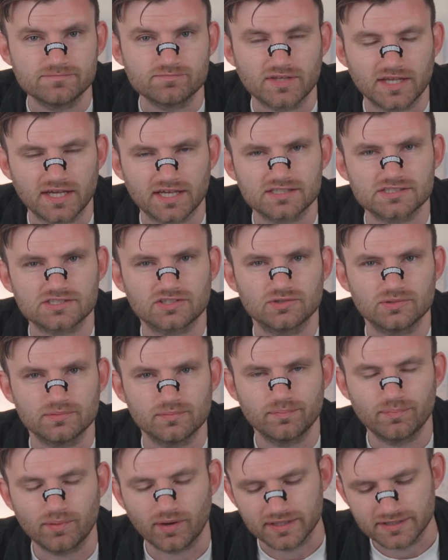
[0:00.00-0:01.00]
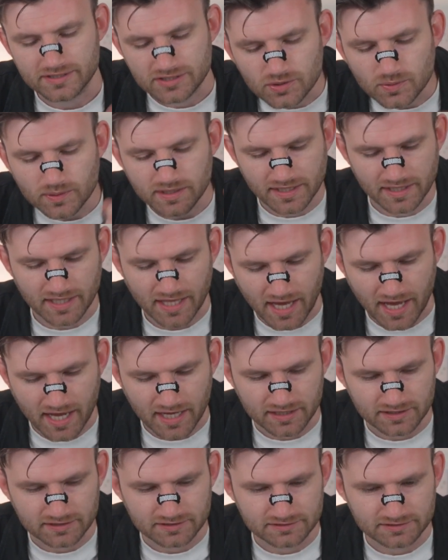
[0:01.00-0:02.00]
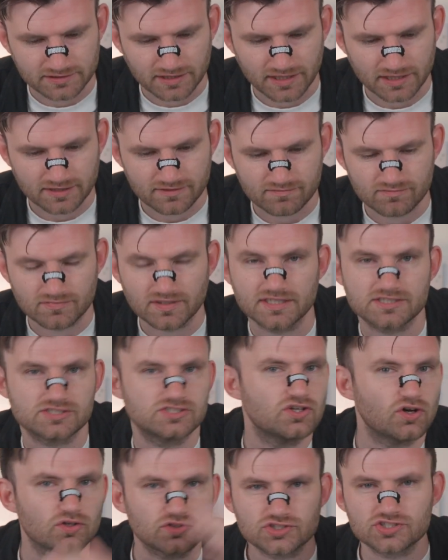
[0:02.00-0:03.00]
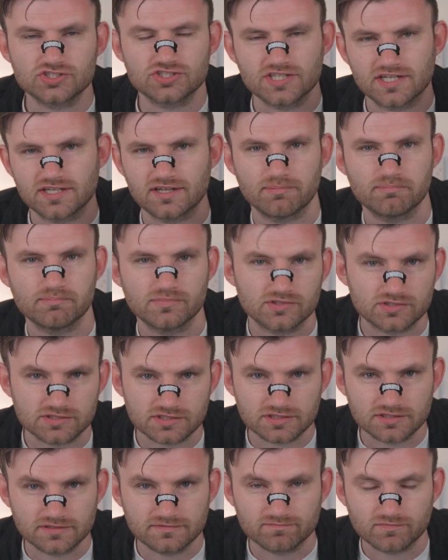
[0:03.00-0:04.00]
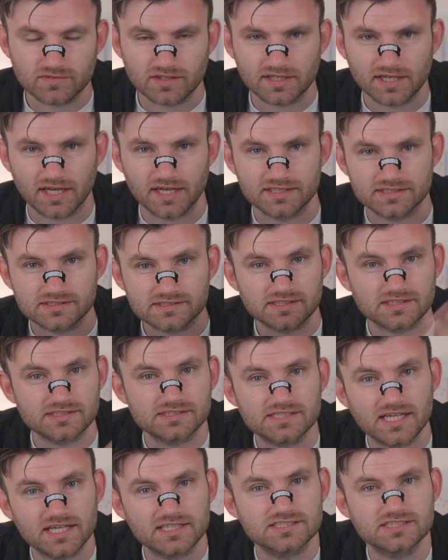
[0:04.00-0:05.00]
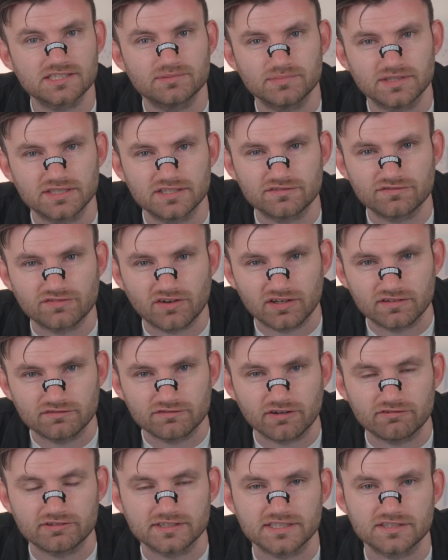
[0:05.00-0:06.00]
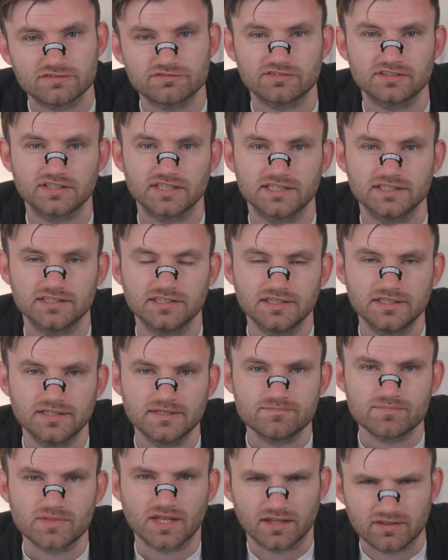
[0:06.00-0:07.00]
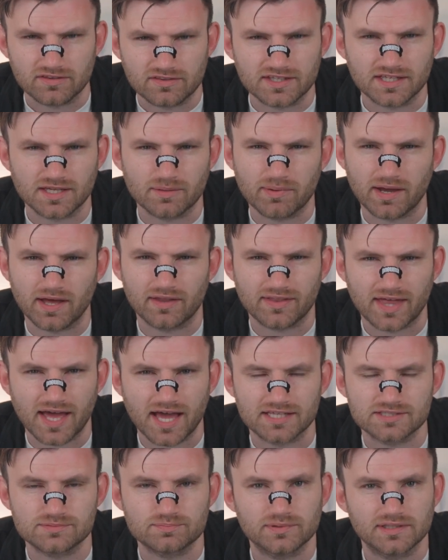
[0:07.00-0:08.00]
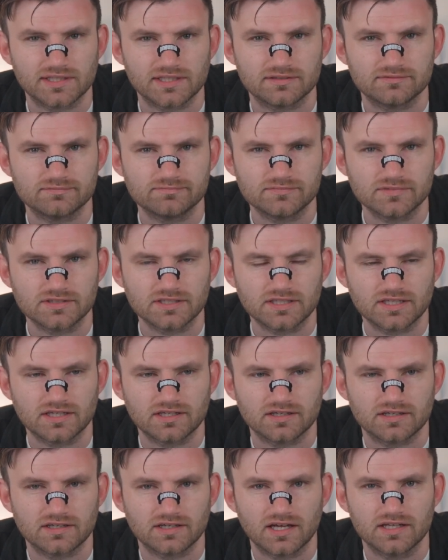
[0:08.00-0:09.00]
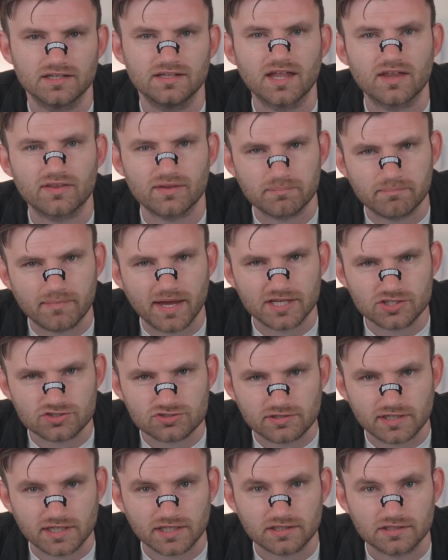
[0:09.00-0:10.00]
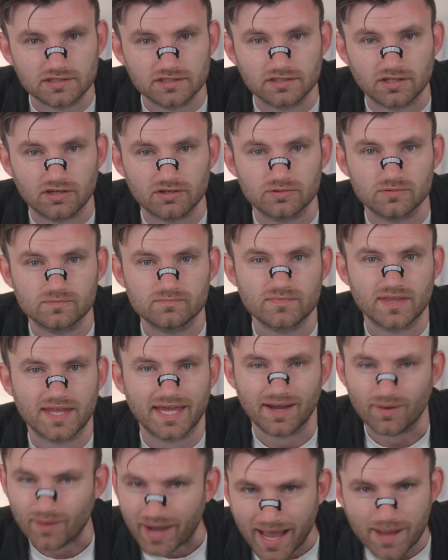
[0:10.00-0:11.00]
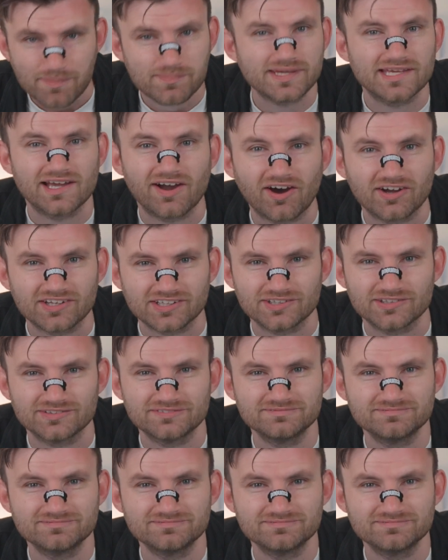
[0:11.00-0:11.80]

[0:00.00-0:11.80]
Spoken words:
Yeah, so by doing that, yeah, it's not just the numbers, okay? Success can be defined very differently, and think about that as being another metric, you know, how happy are you?